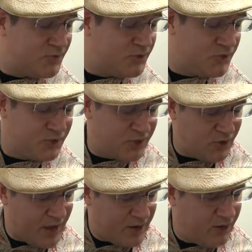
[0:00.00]
position that
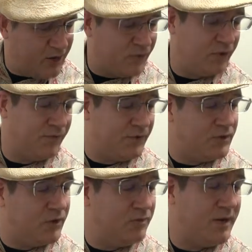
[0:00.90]
you had earlier for the first
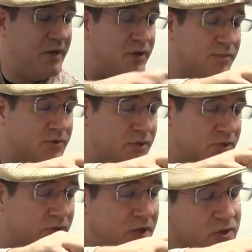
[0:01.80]
chord, but in third
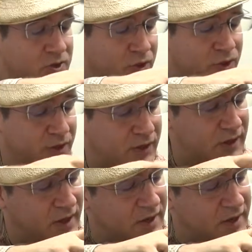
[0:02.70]
position. So third,